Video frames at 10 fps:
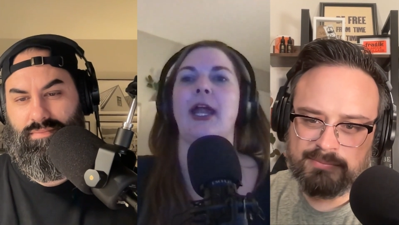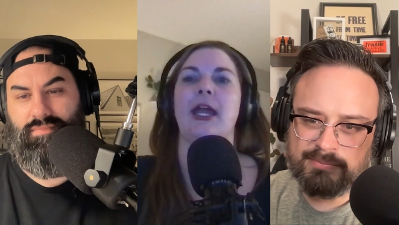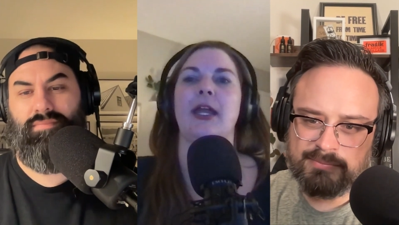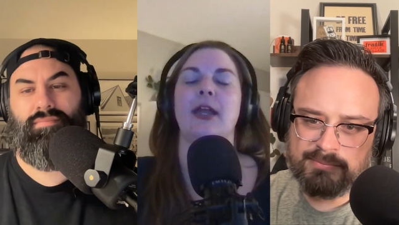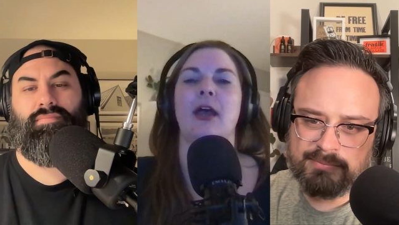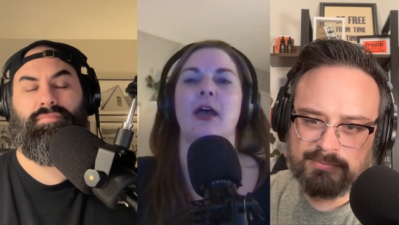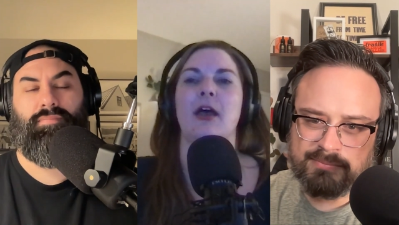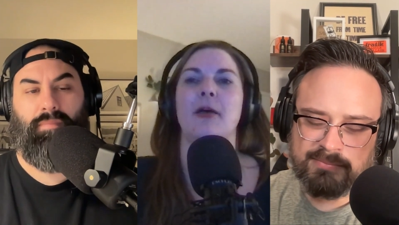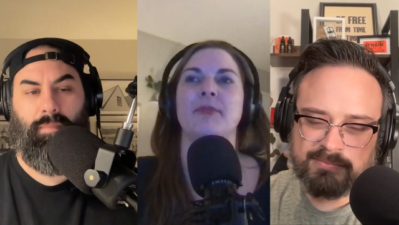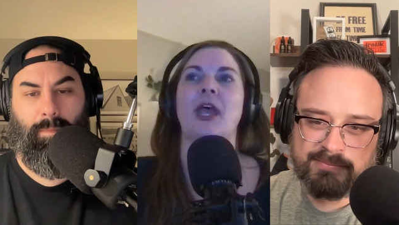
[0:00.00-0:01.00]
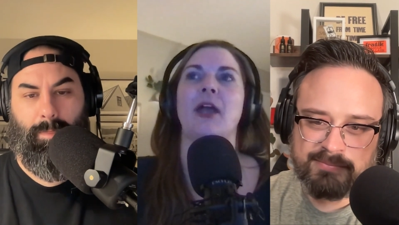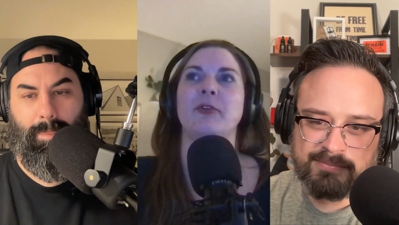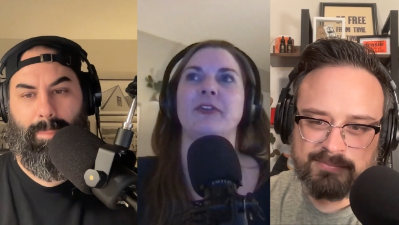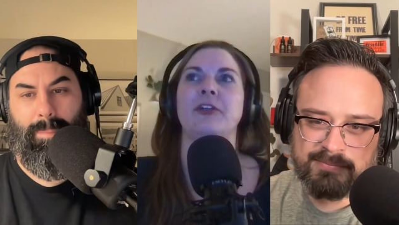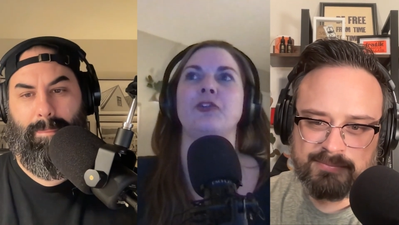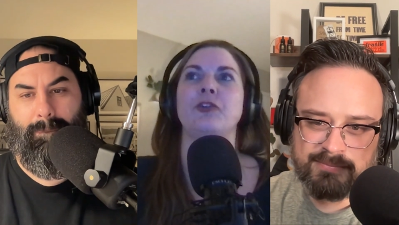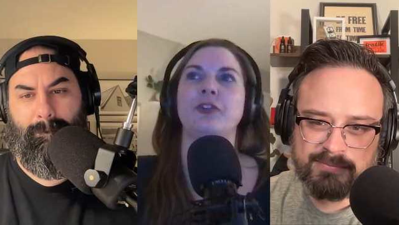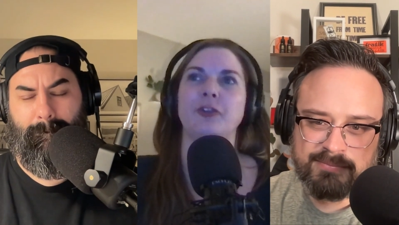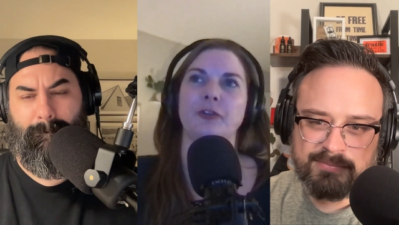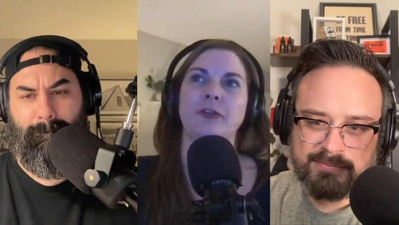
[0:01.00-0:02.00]
Speaker 1: And um, I was
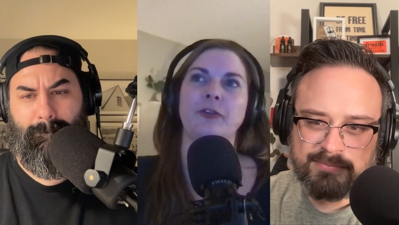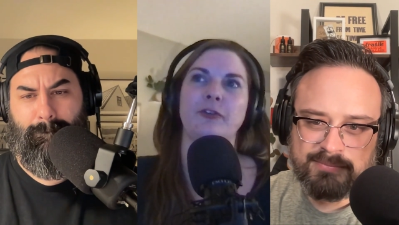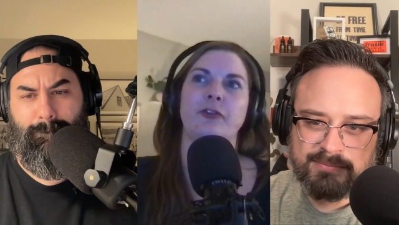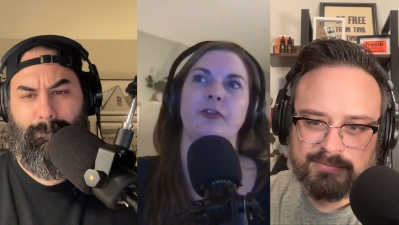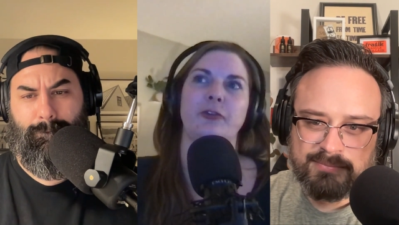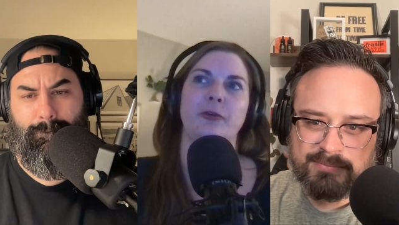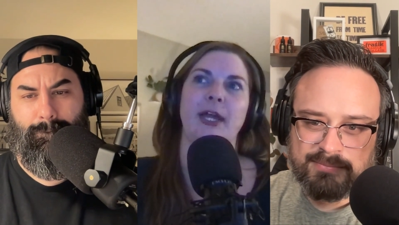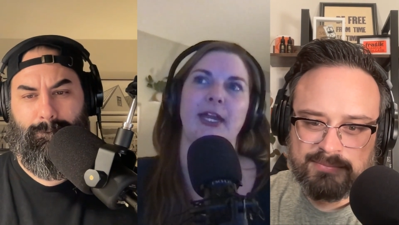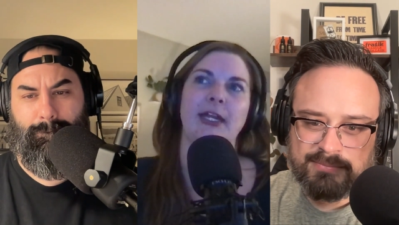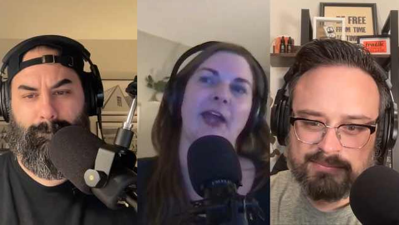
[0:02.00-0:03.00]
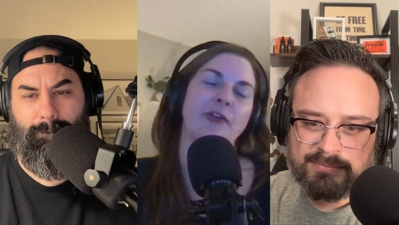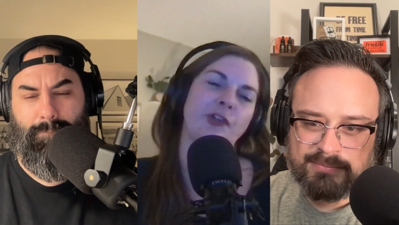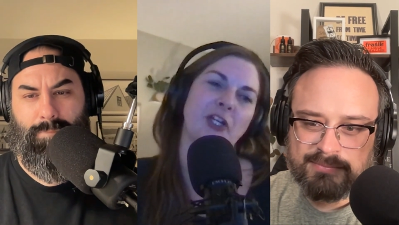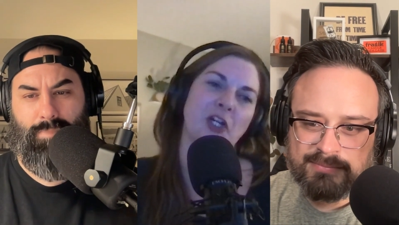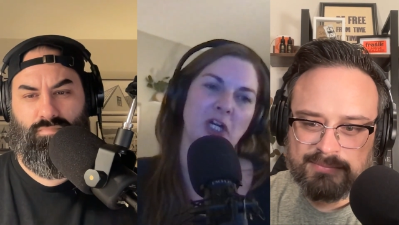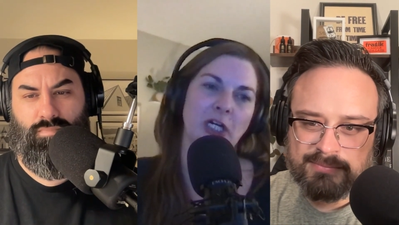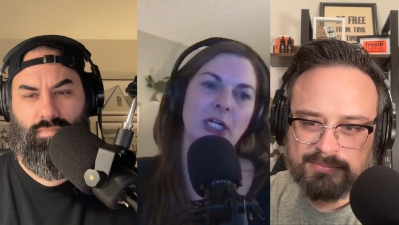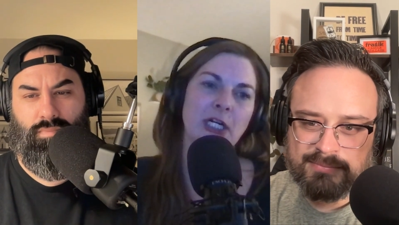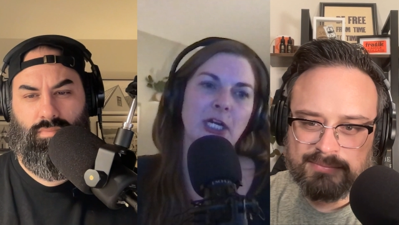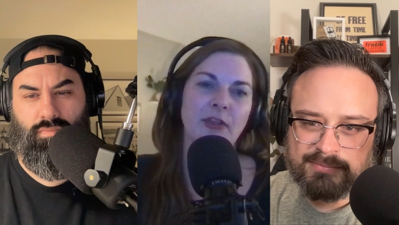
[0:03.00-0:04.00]
introduced to a cashier
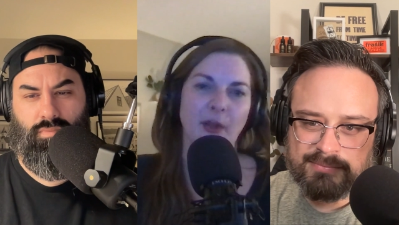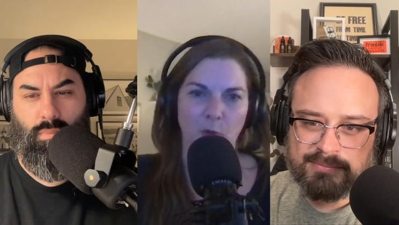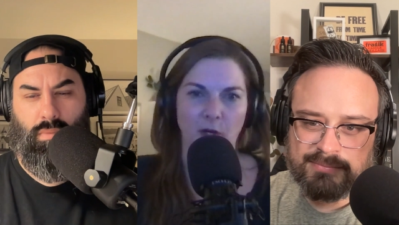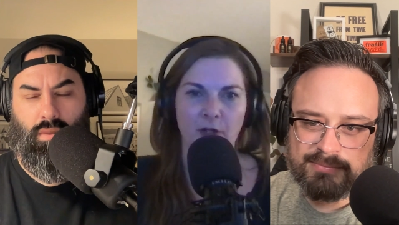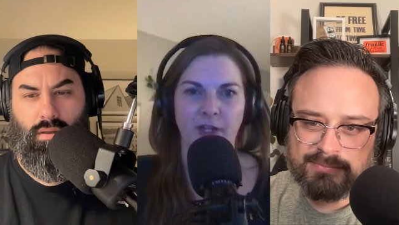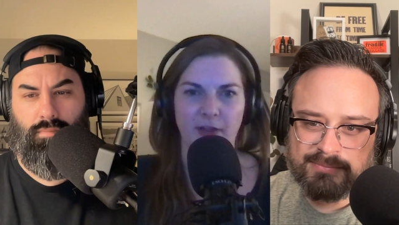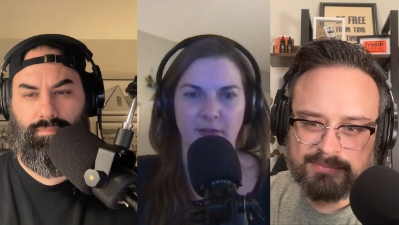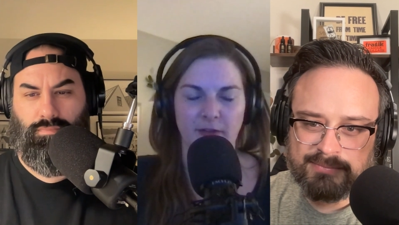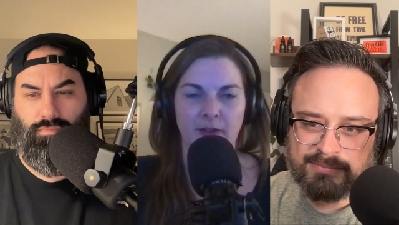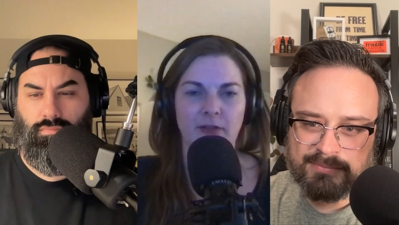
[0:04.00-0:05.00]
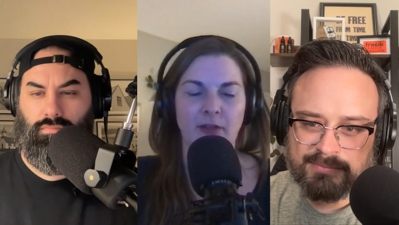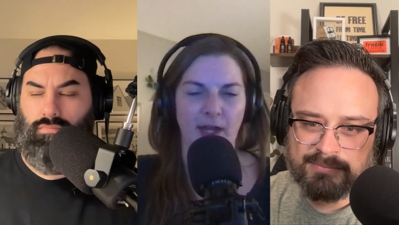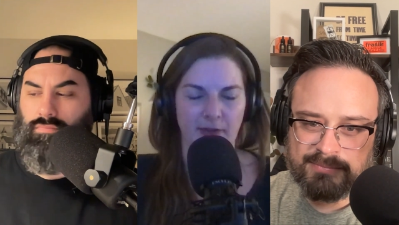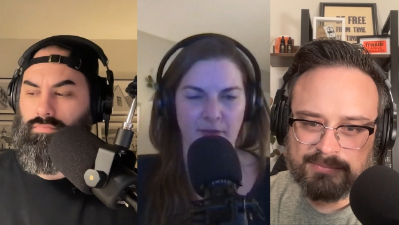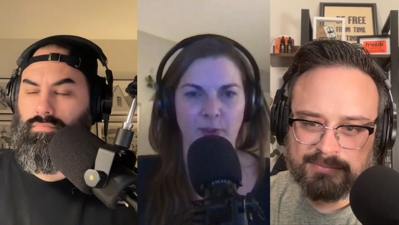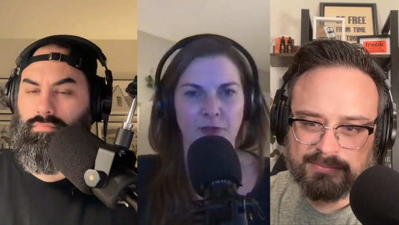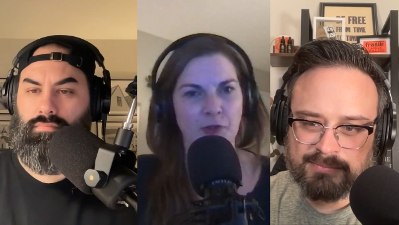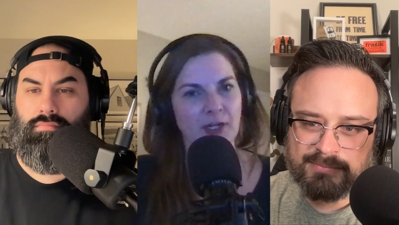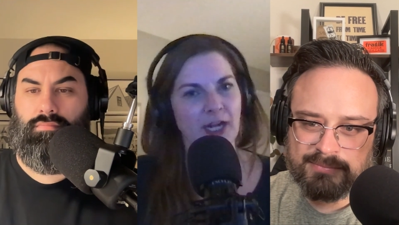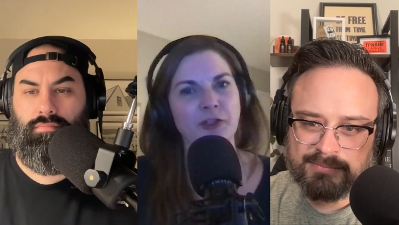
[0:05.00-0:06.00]
that worked at the, the Highlands Ranch
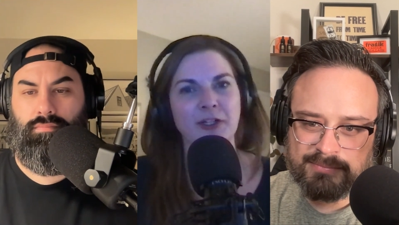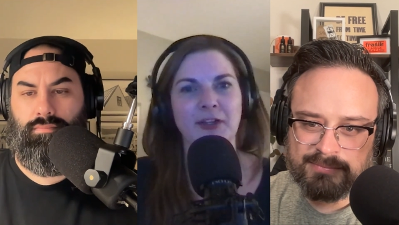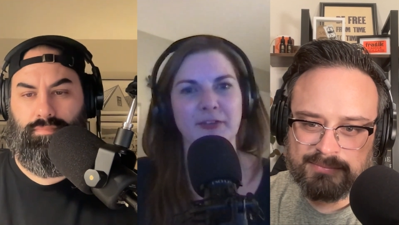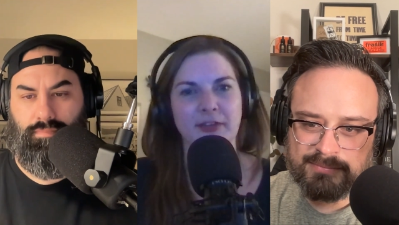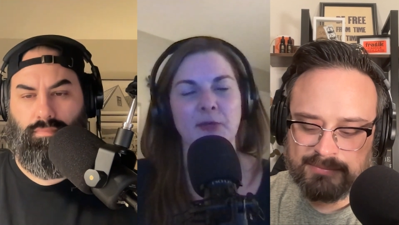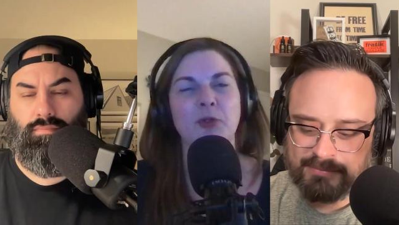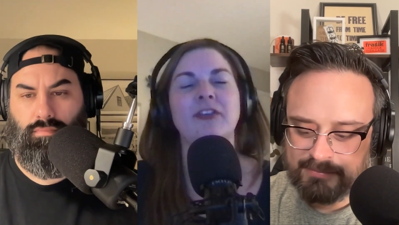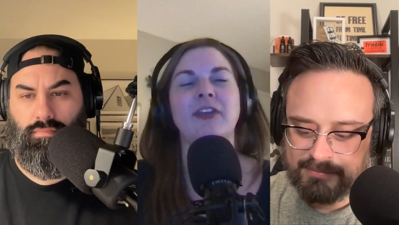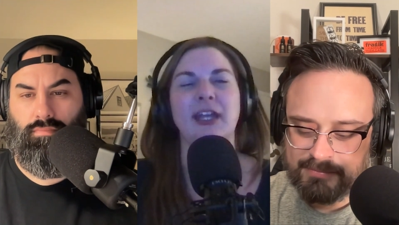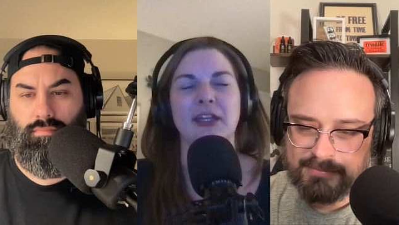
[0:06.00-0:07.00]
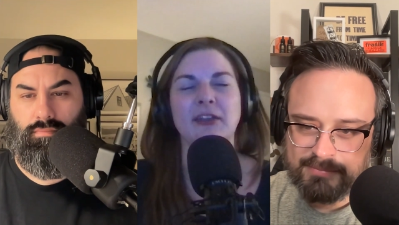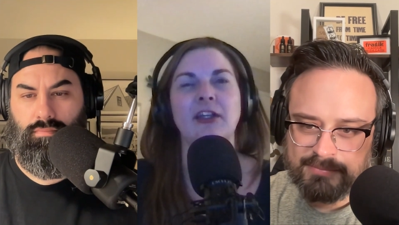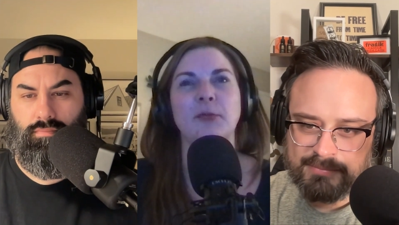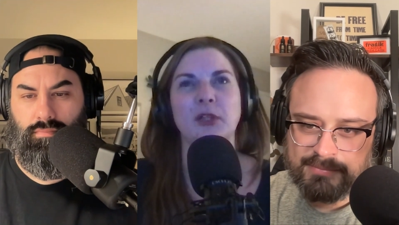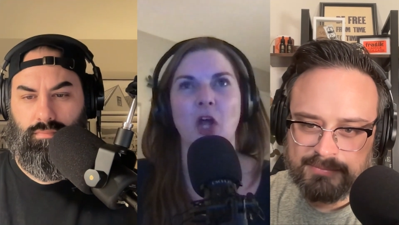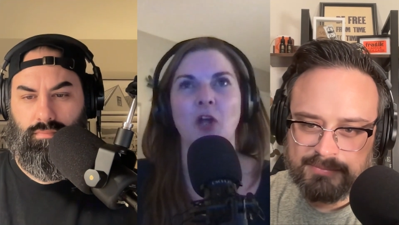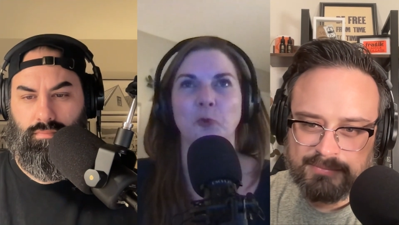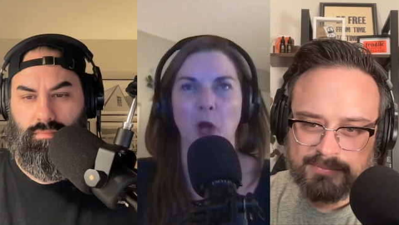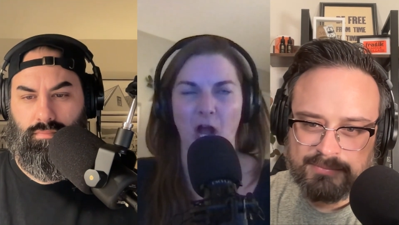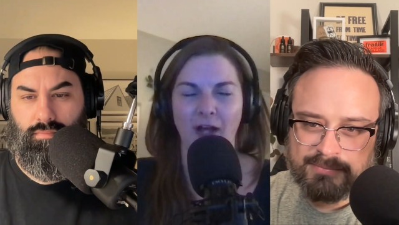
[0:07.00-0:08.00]
location. His name was Anthony Milan
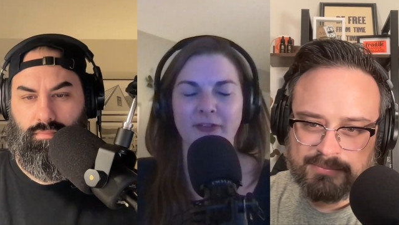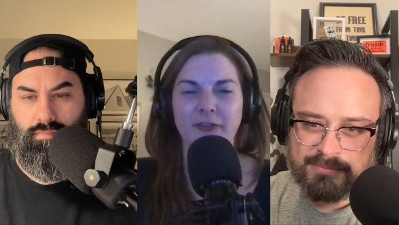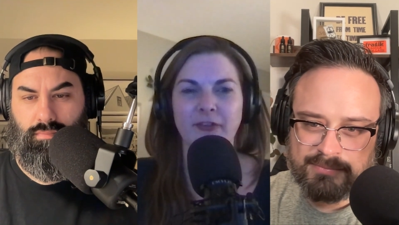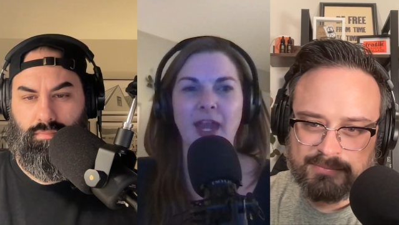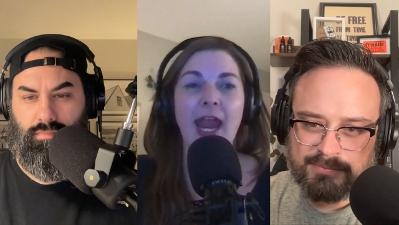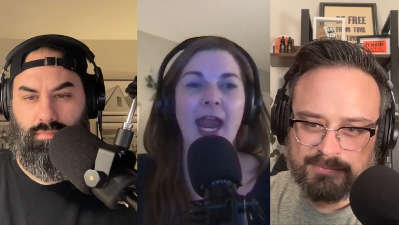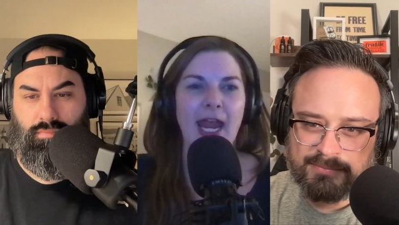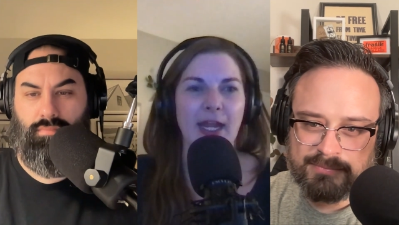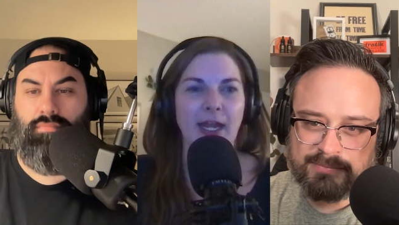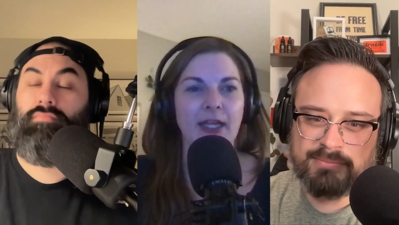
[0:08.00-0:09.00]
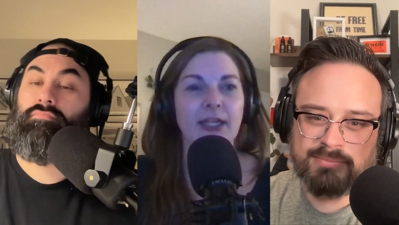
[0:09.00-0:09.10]
Ross. And uh,